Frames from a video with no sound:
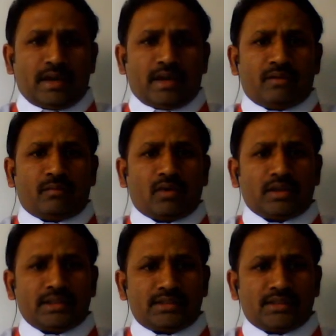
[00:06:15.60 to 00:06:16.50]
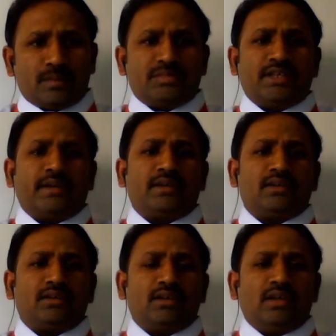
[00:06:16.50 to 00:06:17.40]
And for this subject,
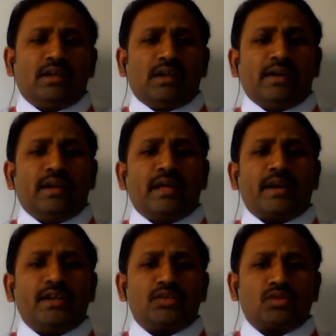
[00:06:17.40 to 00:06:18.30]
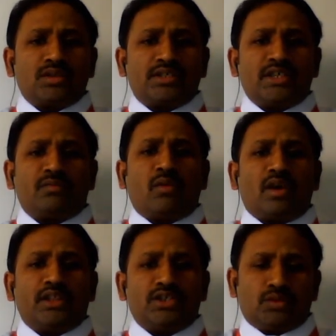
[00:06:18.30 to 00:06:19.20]
learning sources
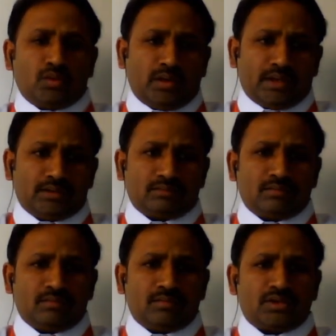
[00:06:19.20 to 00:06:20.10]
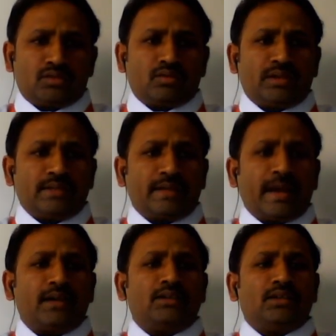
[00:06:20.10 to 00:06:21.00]
for the student
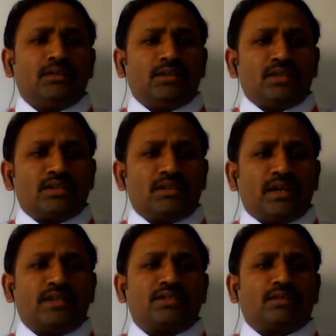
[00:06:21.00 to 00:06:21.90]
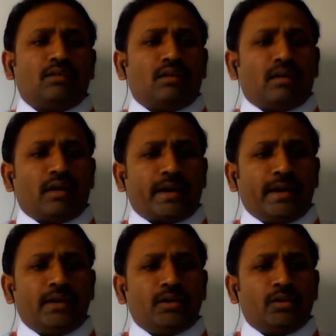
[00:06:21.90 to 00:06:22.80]
can search
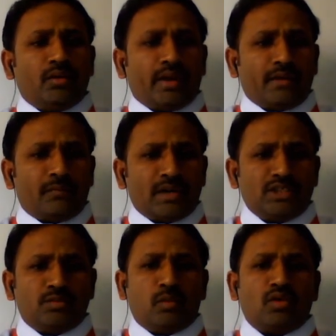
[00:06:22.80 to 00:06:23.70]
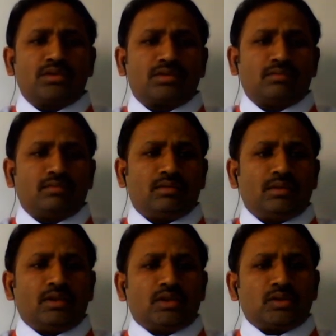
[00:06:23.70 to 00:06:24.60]
again your reference books.
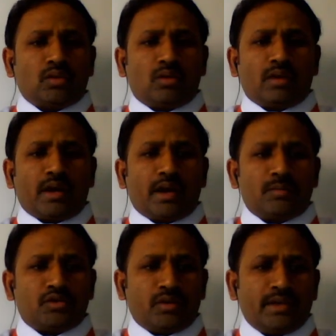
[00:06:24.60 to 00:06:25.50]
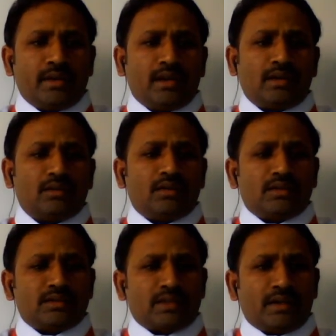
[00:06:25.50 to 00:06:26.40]
So I am showing here
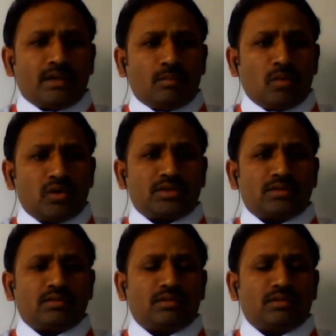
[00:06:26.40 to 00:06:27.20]
certain books,